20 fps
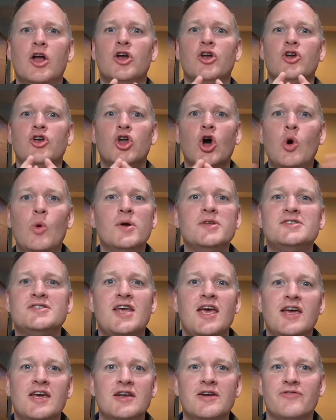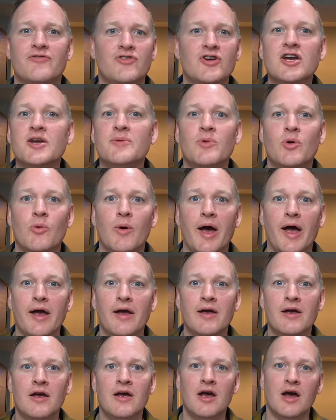No one's taking a freedom away.
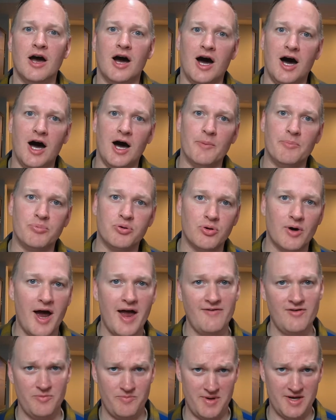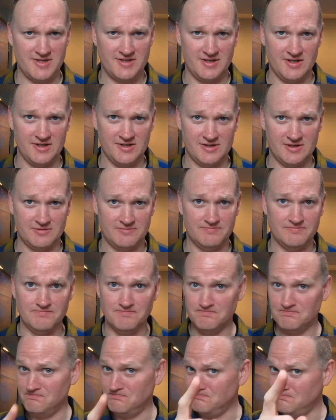A private business
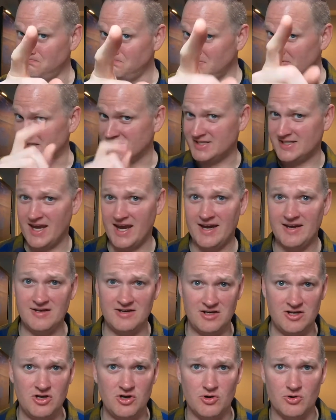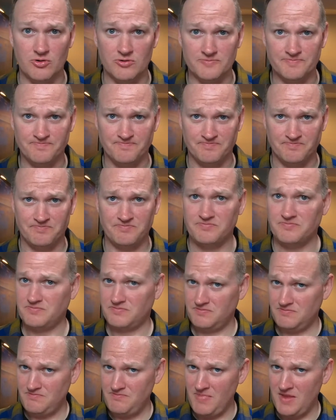is saying to you,
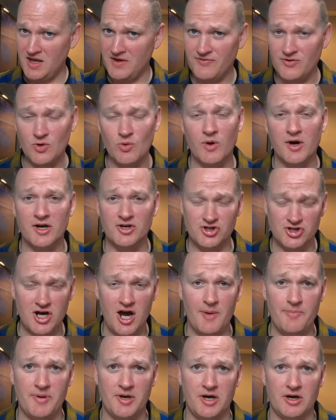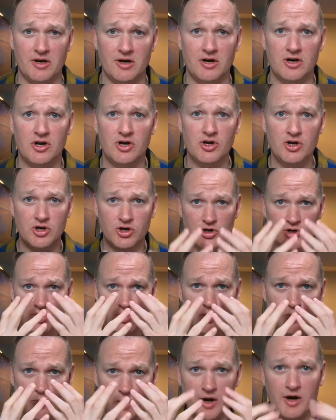if you want to shop here,
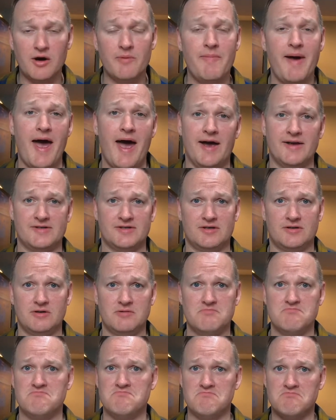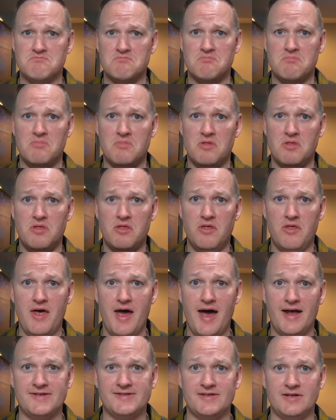wear a mask.
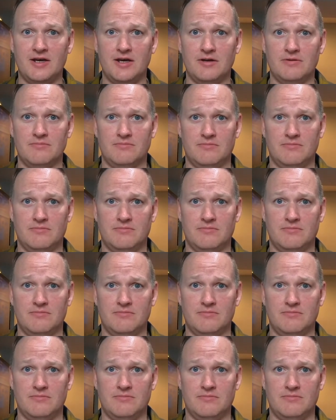That's it.